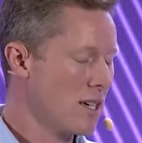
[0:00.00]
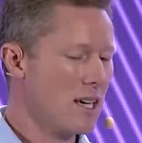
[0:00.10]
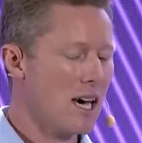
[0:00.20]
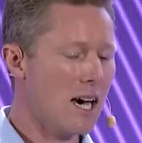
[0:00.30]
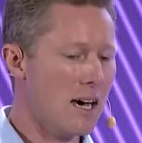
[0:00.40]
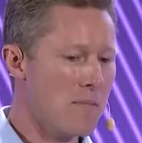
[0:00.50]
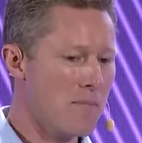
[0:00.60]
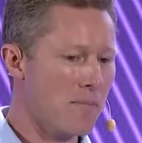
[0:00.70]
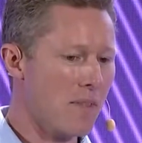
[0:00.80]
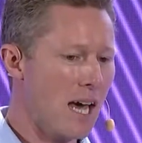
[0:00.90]

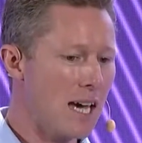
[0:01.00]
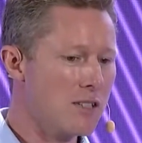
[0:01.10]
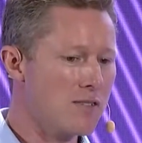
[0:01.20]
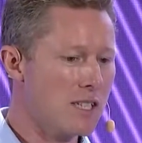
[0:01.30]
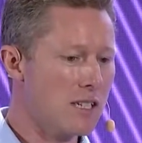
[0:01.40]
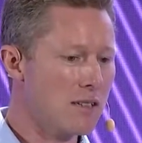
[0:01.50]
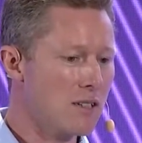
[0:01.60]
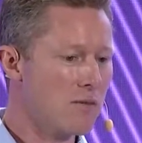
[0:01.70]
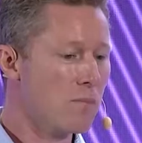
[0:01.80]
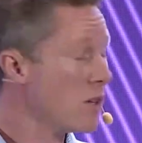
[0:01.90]
and
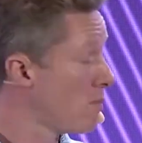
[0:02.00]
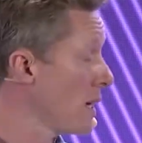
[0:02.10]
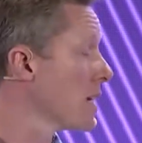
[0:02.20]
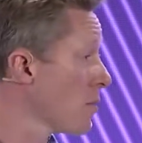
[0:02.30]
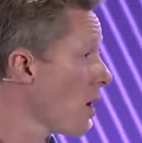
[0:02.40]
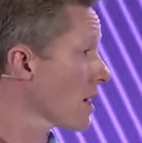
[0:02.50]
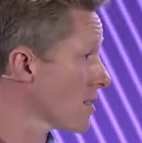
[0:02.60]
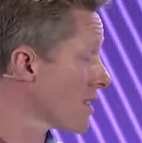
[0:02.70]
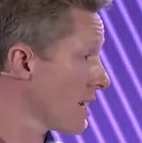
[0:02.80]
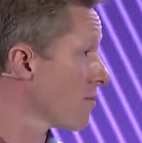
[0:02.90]
you've been in markets
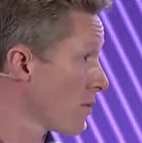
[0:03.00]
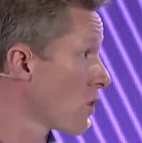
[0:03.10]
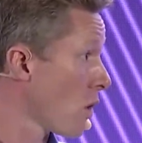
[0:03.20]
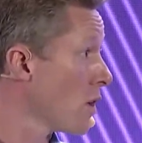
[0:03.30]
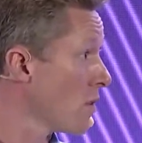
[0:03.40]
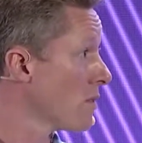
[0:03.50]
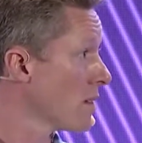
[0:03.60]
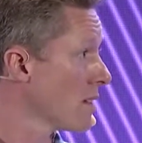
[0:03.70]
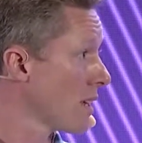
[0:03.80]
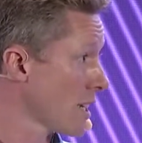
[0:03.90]
that have grown
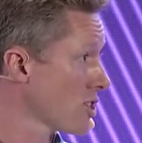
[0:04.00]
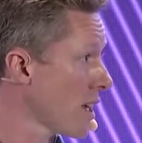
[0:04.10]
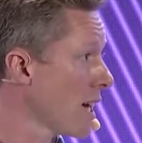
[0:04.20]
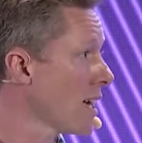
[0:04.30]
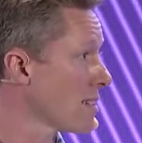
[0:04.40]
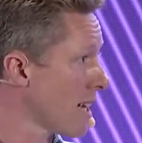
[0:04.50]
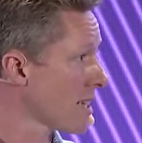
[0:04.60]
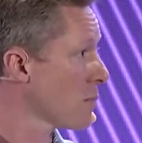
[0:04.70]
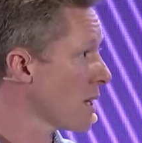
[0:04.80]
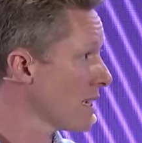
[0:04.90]
like China has, like the
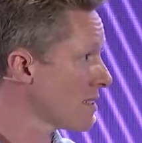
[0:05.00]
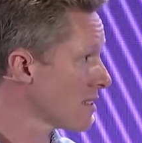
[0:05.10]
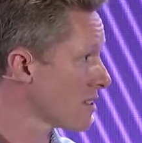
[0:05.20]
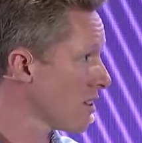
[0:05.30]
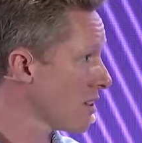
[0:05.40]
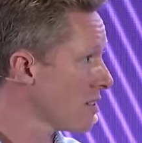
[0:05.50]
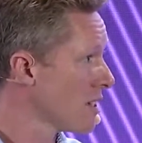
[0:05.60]
Middle East has grown,